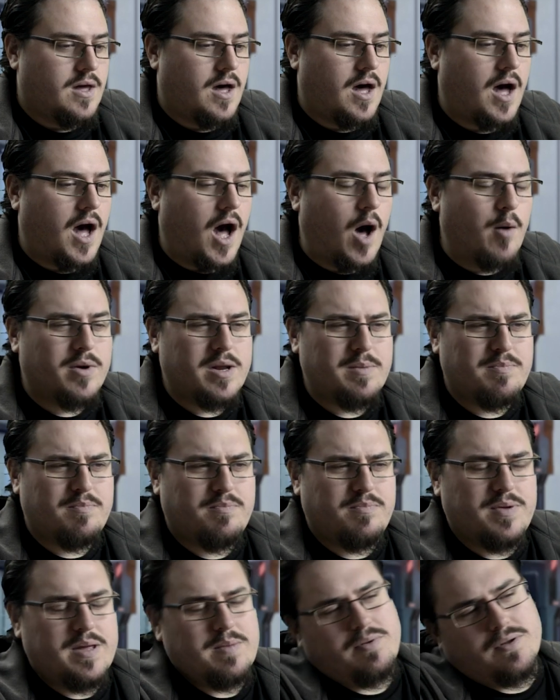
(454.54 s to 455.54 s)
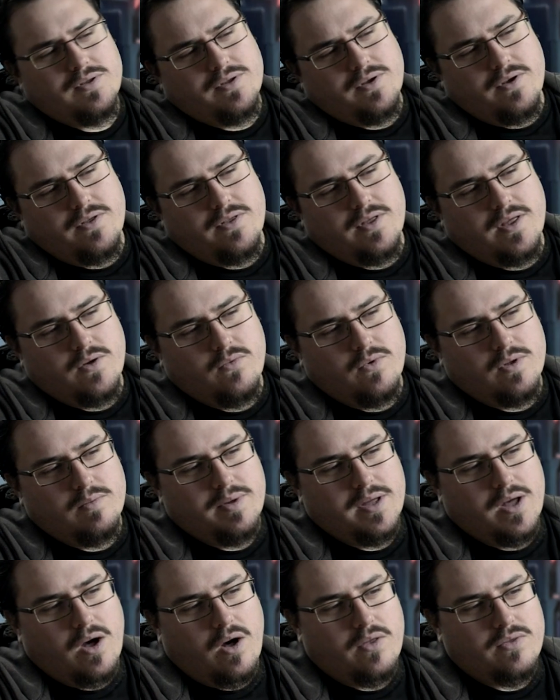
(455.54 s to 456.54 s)
How many people do you think will
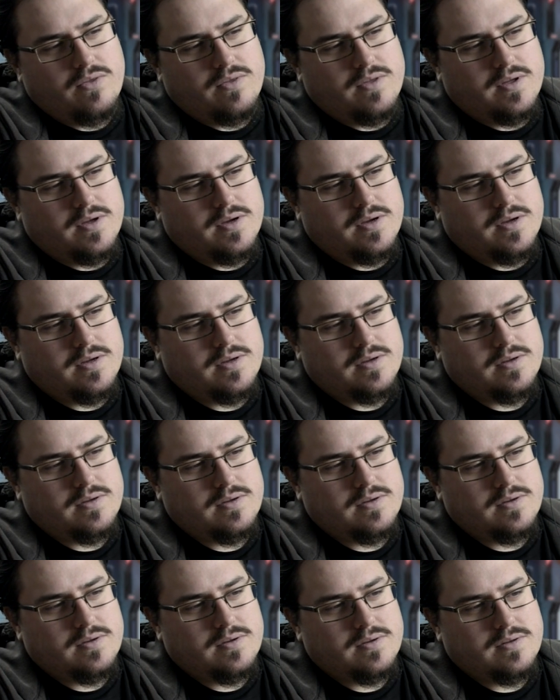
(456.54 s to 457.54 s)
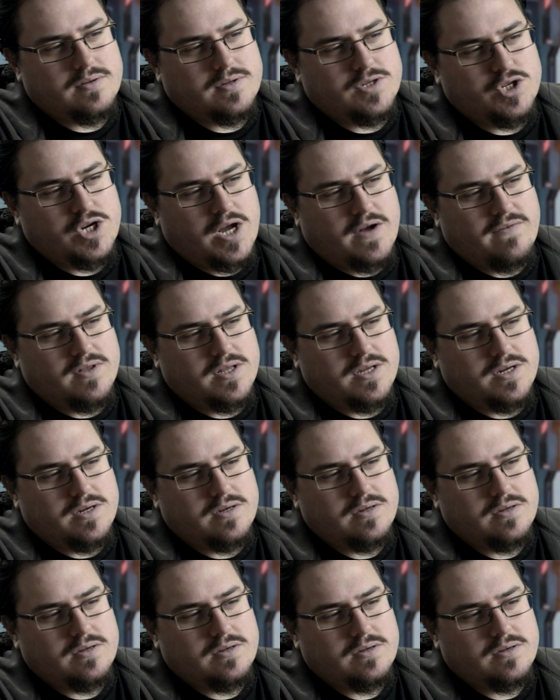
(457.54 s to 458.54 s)
be on the Javelin?